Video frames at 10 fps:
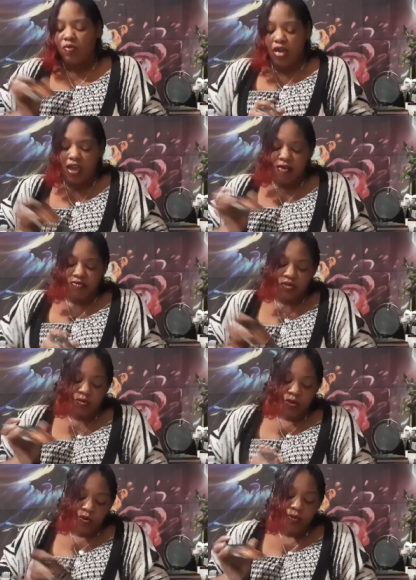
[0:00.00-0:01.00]
I have two,
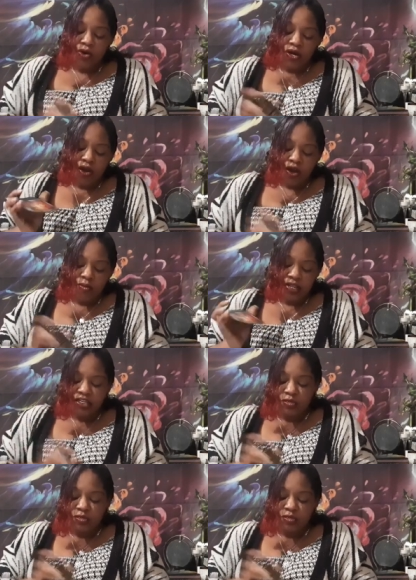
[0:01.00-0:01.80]
one more card, please,